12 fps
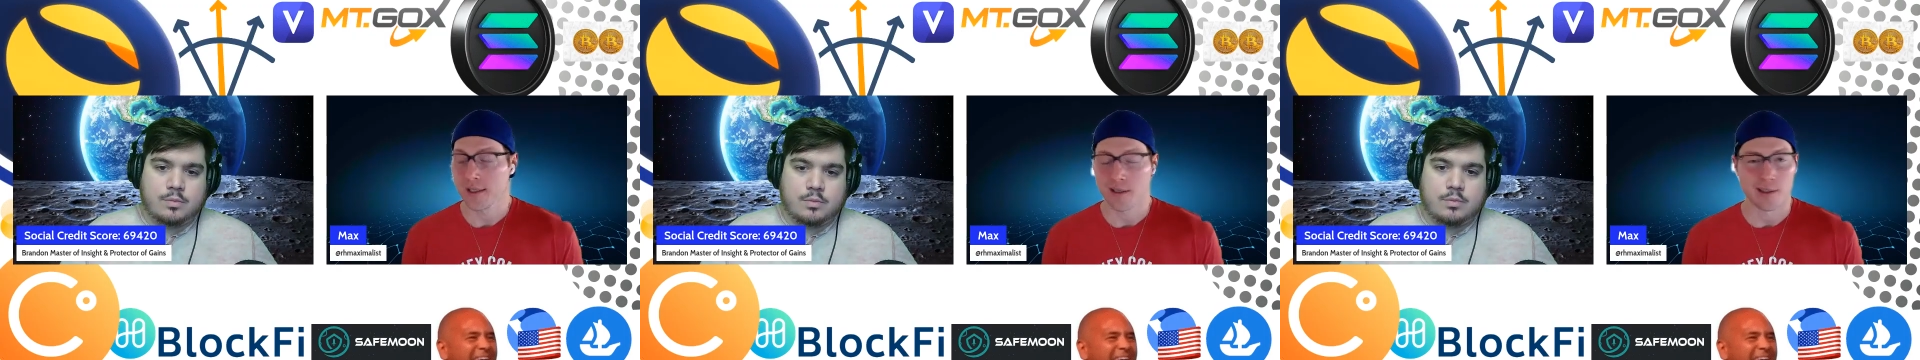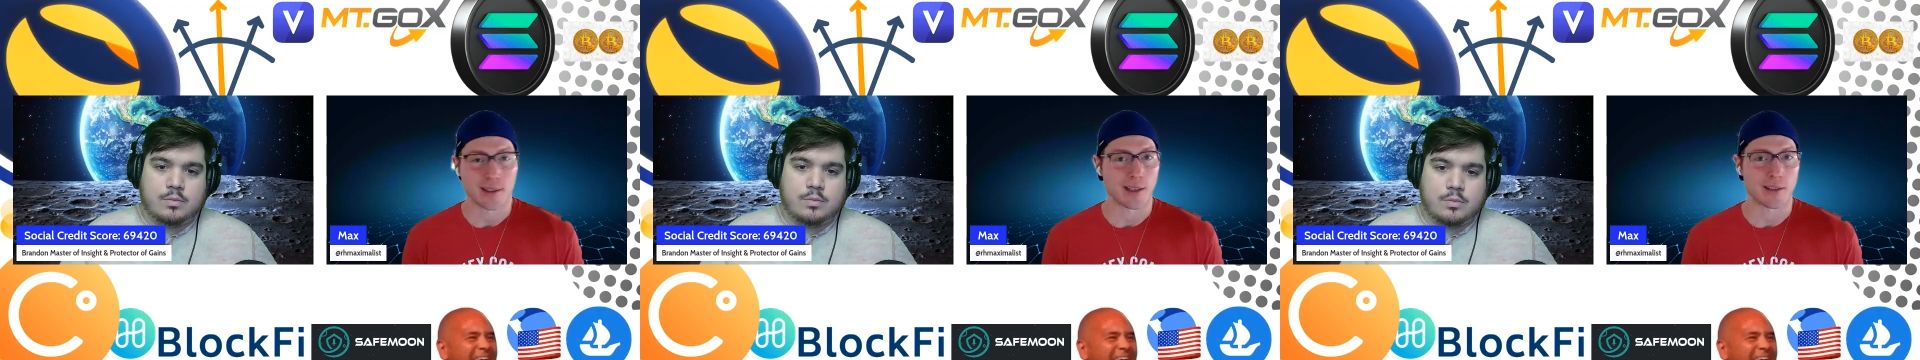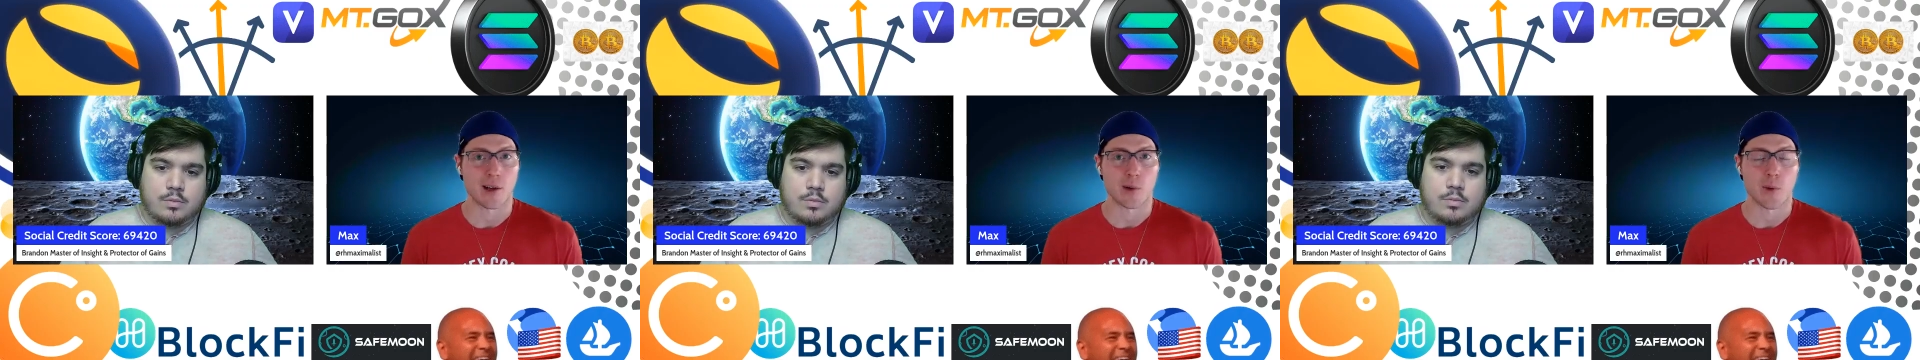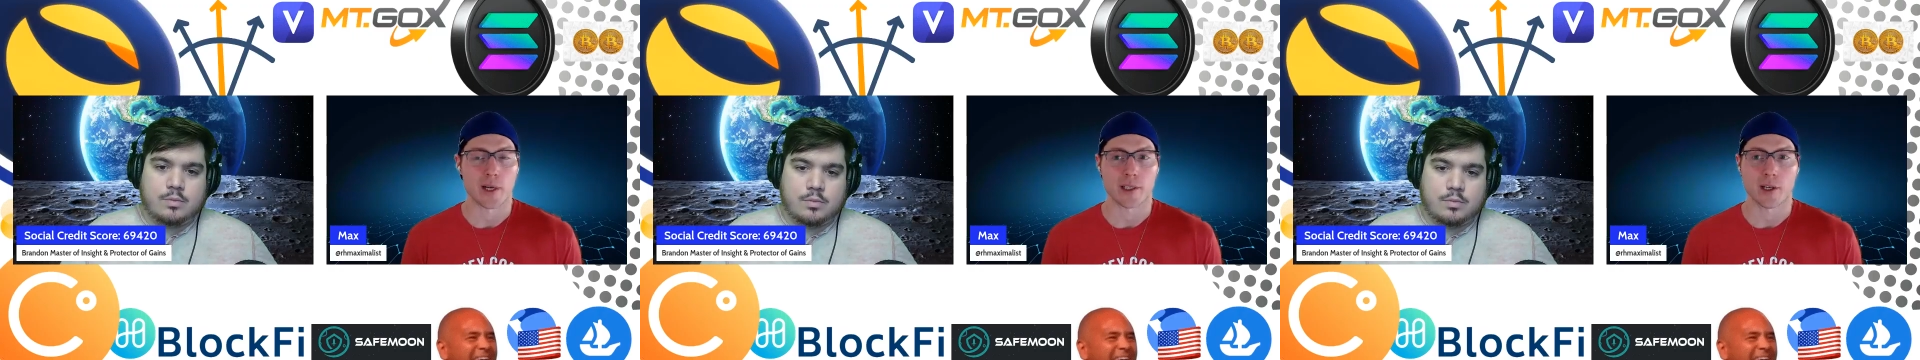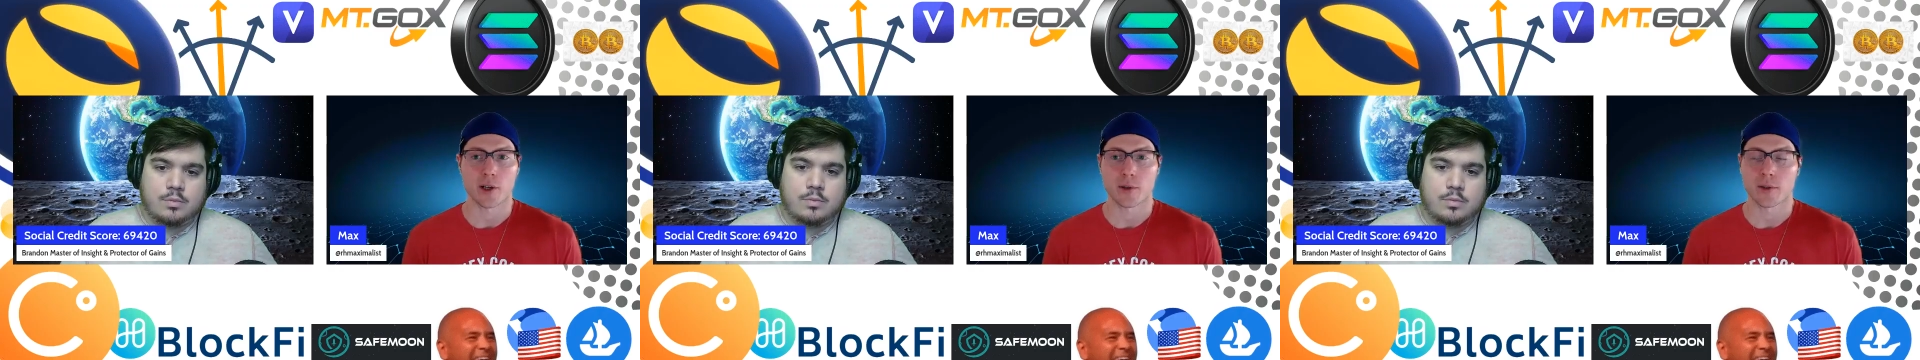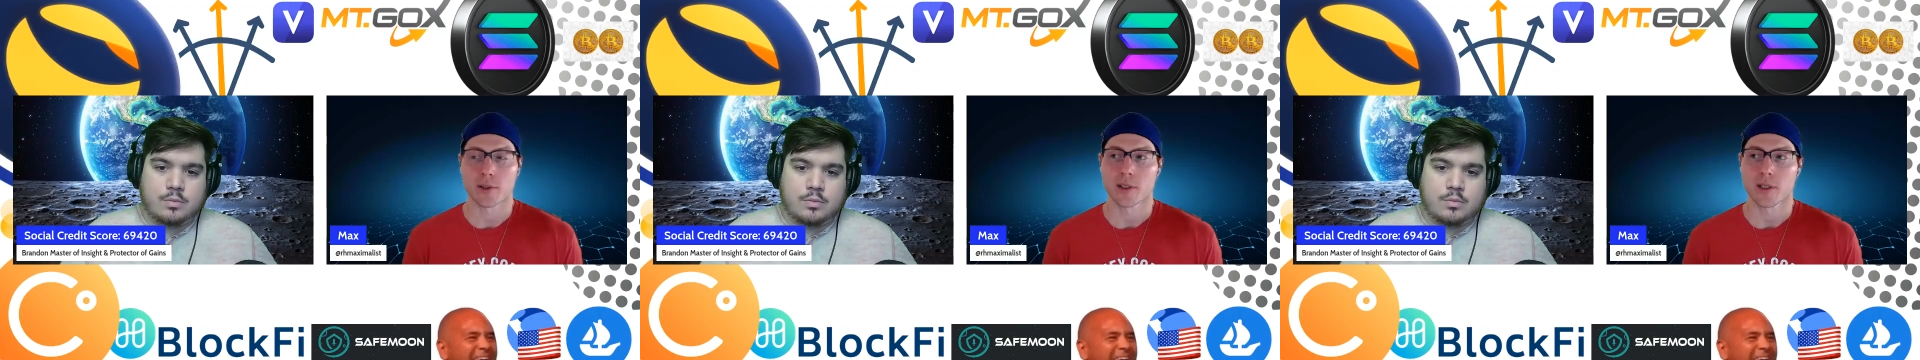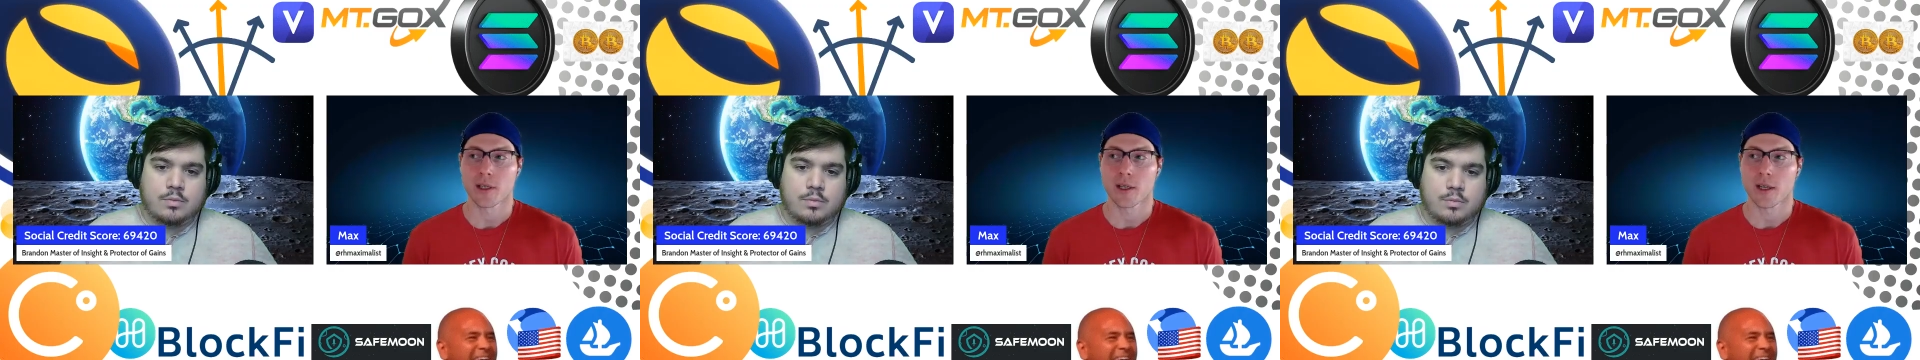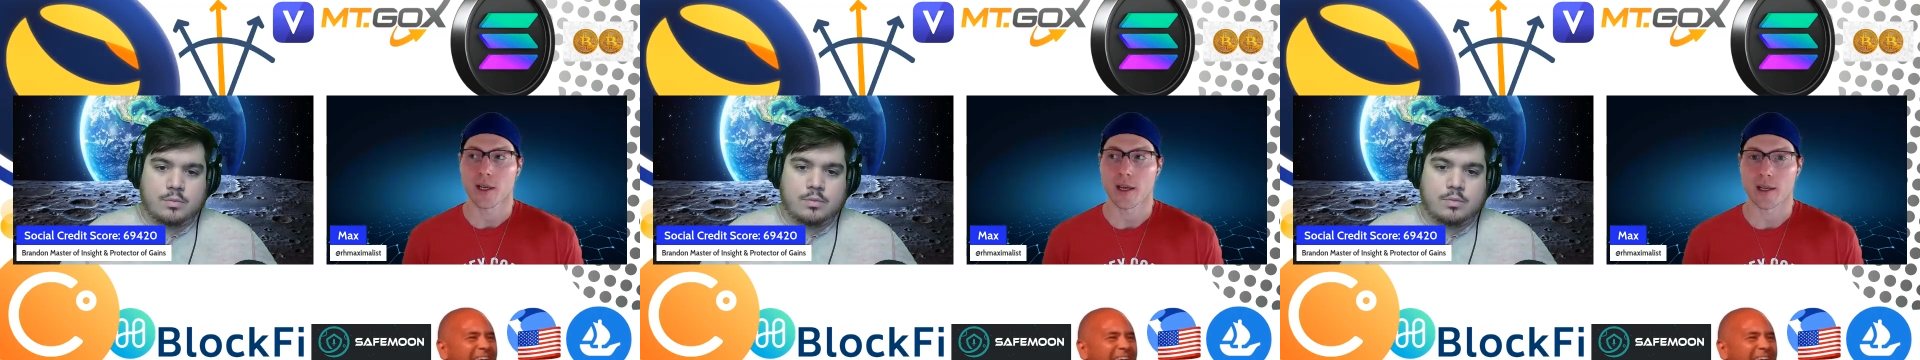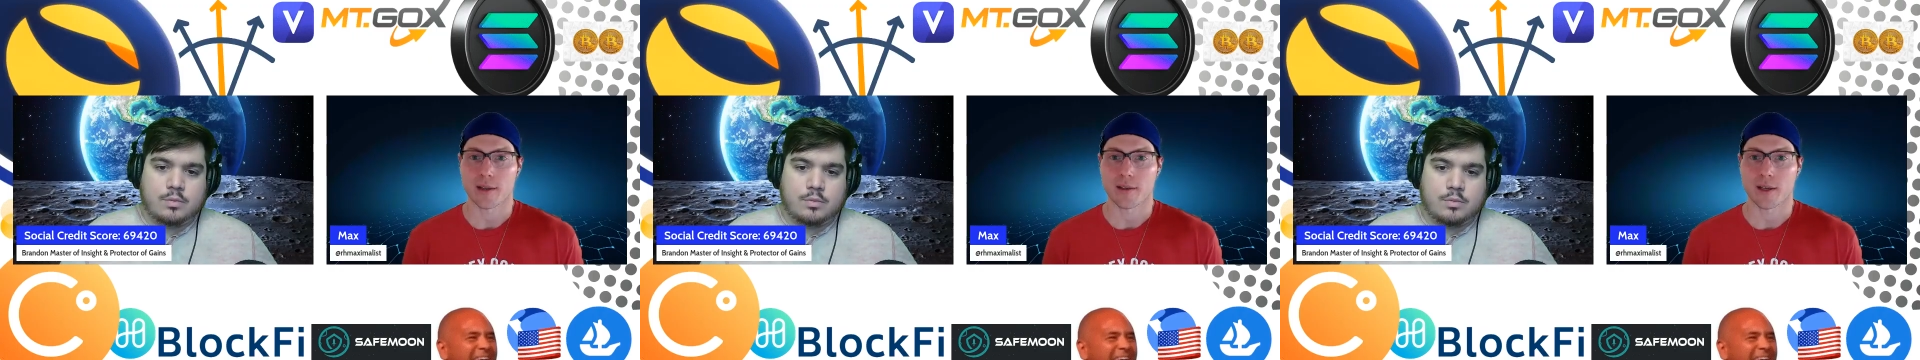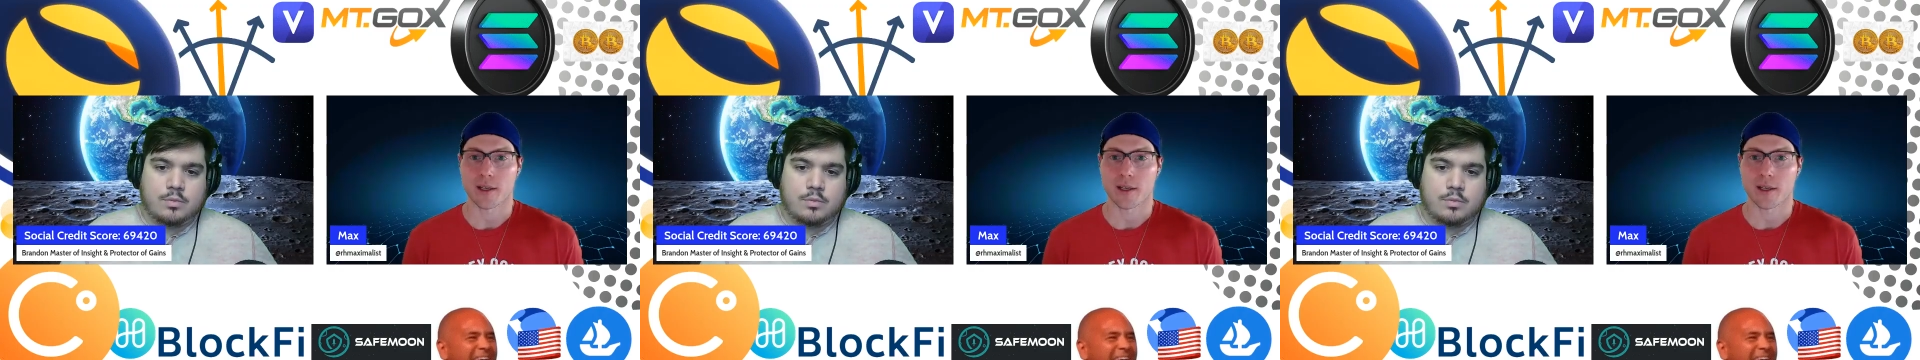Speaker 1: Got a long way to go. And I think